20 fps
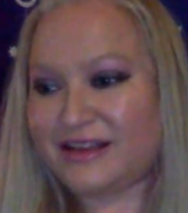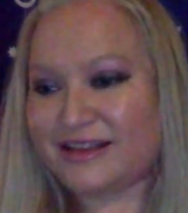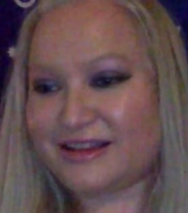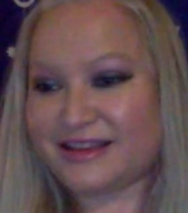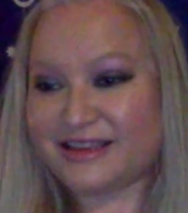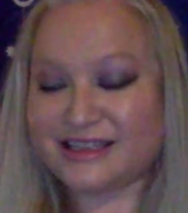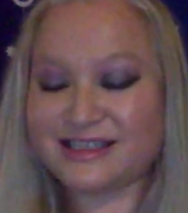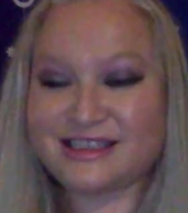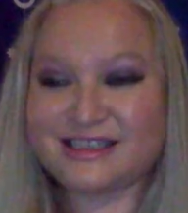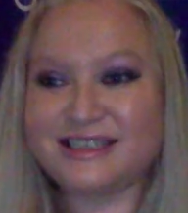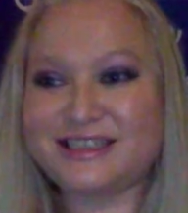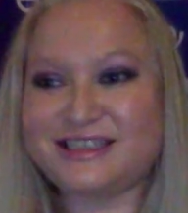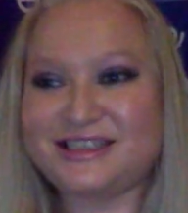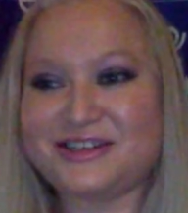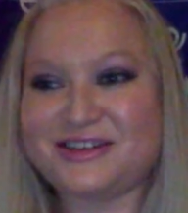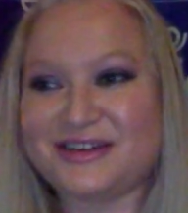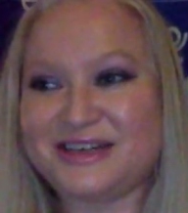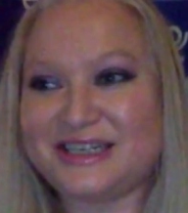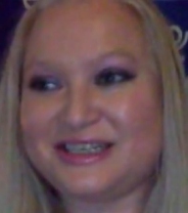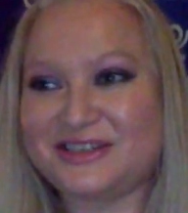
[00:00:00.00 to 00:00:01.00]
listening to
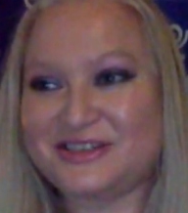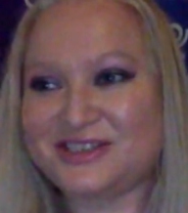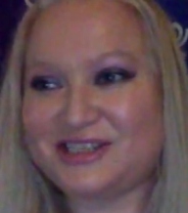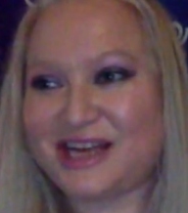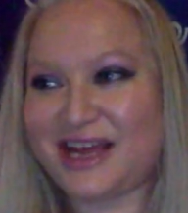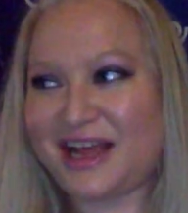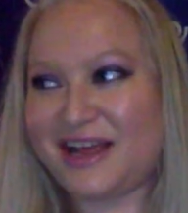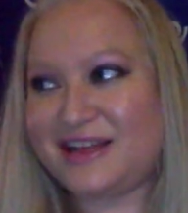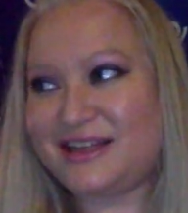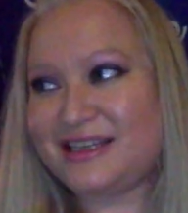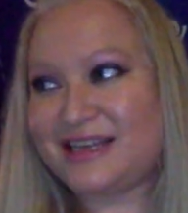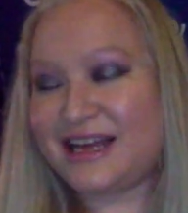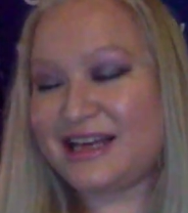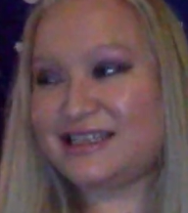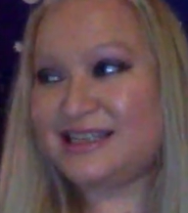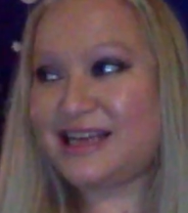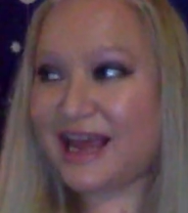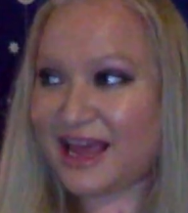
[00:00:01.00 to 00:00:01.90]
your inner child and